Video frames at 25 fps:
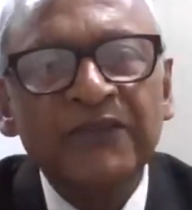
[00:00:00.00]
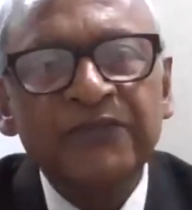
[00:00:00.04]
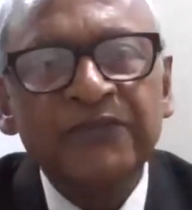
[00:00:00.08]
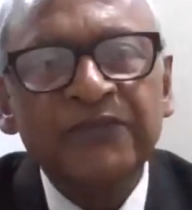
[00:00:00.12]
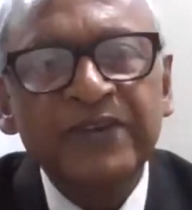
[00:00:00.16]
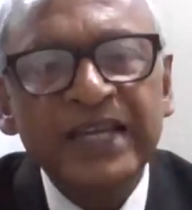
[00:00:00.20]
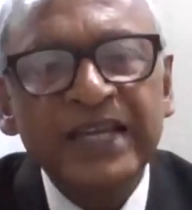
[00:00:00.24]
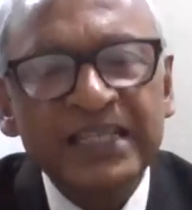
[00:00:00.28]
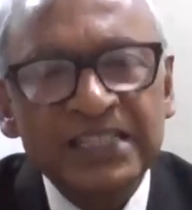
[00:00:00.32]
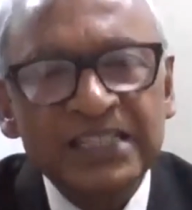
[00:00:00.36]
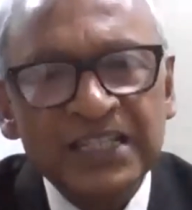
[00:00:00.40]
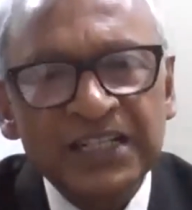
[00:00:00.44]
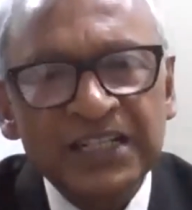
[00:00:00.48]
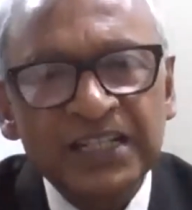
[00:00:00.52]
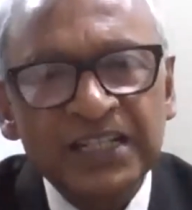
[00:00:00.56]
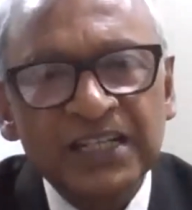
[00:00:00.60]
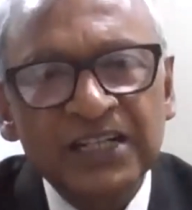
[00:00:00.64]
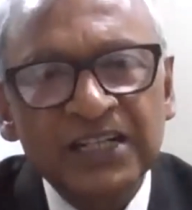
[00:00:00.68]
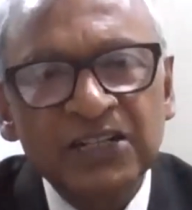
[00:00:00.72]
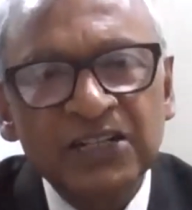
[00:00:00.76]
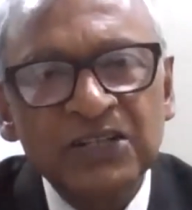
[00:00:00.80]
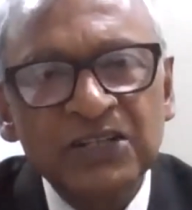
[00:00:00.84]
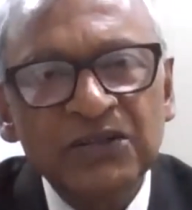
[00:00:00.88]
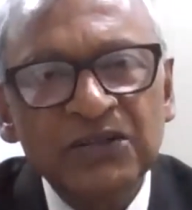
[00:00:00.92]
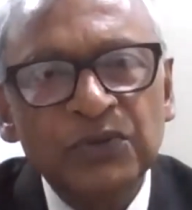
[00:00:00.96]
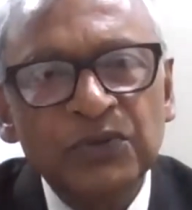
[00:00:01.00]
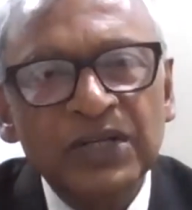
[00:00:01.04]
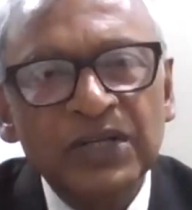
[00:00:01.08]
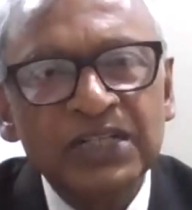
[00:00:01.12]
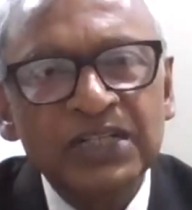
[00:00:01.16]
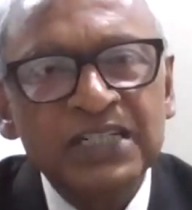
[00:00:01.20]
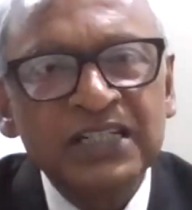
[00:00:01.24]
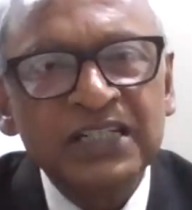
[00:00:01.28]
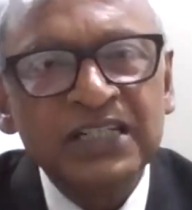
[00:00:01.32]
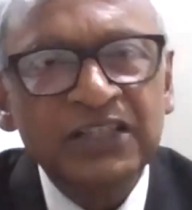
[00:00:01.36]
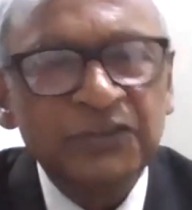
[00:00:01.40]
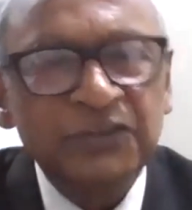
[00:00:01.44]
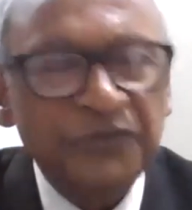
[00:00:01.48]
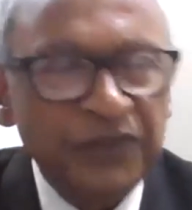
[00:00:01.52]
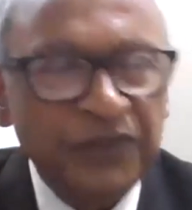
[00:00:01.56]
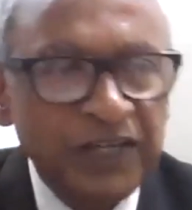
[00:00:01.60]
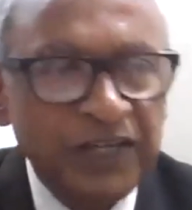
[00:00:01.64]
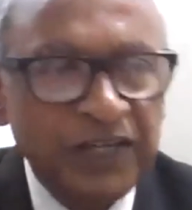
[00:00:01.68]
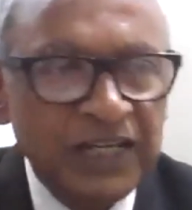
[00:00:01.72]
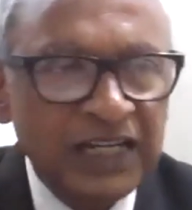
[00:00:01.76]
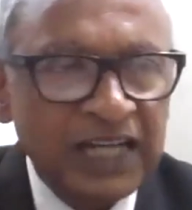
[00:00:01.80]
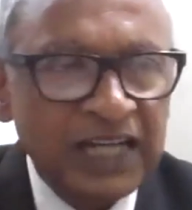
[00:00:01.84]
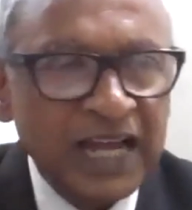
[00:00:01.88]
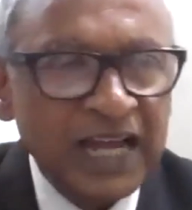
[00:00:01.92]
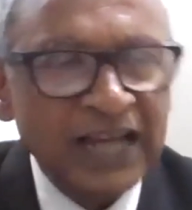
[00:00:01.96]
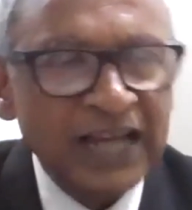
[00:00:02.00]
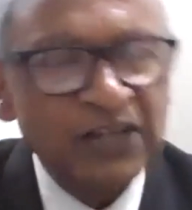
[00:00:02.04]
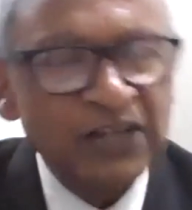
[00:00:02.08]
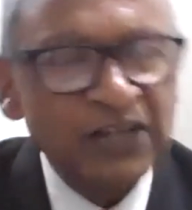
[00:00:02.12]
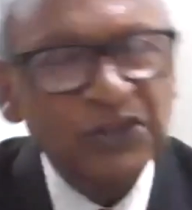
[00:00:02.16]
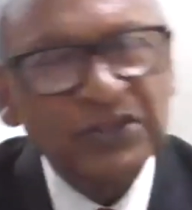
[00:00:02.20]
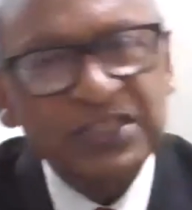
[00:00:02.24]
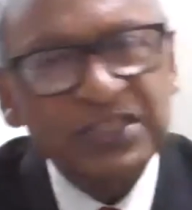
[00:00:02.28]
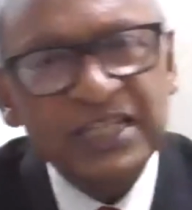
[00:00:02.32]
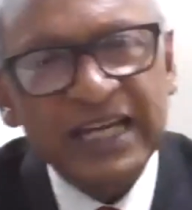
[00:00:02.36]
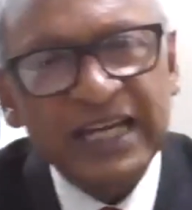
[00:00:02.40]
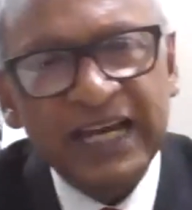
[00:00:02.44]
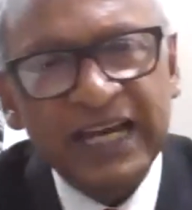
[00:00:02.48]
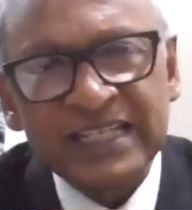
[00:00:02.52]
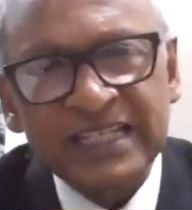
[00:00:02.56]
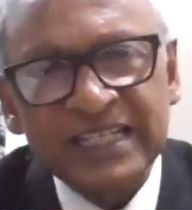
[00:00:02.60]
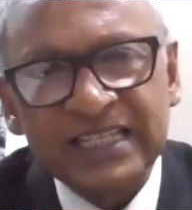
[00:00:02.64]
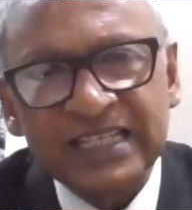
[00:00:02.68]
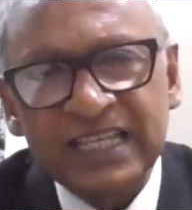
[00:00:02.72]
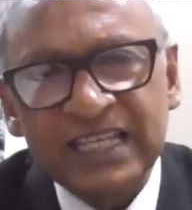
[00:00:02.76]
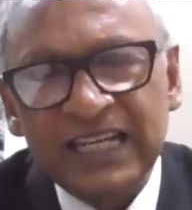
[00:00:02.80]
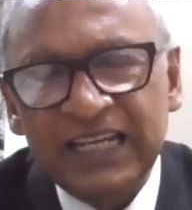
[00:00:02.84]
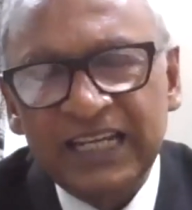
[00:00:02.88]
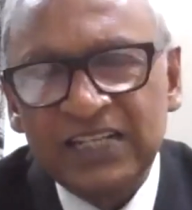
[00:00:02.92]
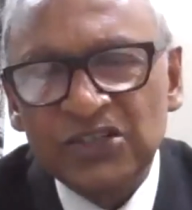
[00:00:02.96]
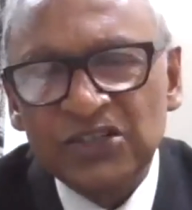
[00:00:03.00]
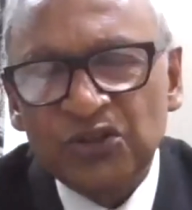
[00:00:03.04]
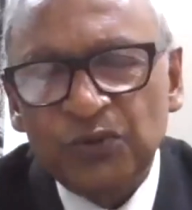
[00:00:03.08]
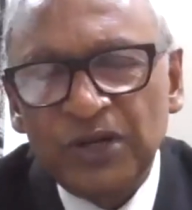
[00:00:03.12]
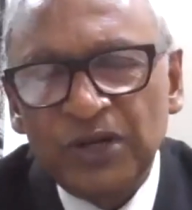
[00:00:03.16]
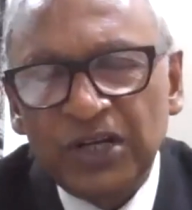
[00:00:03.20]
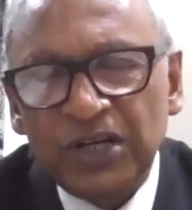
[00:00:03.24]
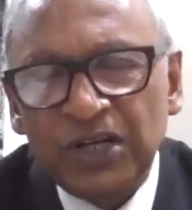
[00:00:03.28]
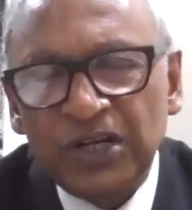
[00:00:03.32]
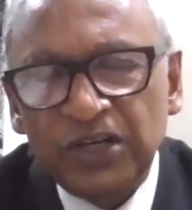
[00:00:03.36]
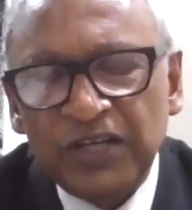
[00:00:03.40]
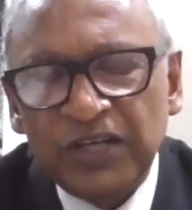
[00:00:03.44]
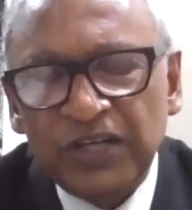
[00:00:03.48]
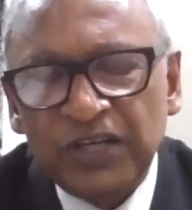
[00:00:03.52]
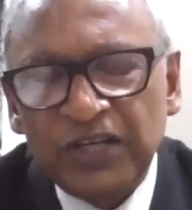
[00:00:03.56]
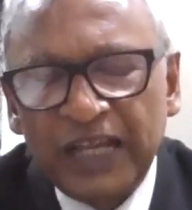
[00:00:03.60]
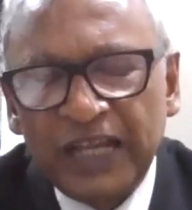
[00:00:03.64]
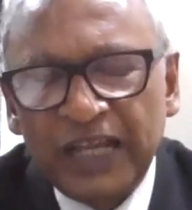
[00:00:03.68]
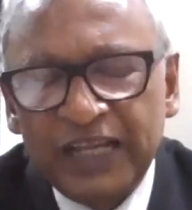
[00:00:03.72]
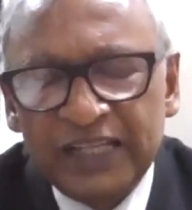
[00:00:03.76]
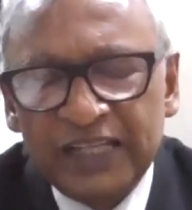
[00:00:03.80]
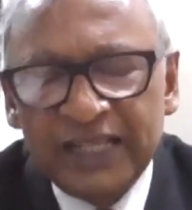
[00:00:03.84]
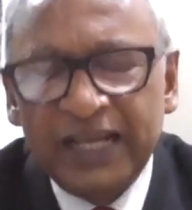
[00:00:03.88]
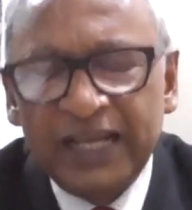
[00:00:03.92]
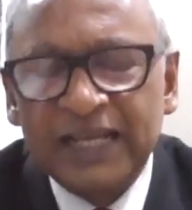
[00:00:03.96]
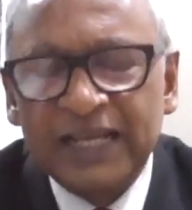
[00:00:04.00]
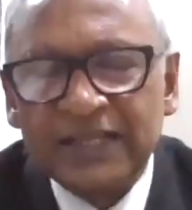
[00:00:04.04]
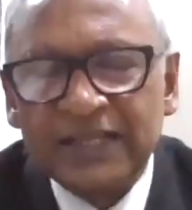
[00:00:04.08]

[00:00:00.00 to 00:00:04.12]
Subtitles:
Every engineer worked in the field and on GIS. They didn't work on anything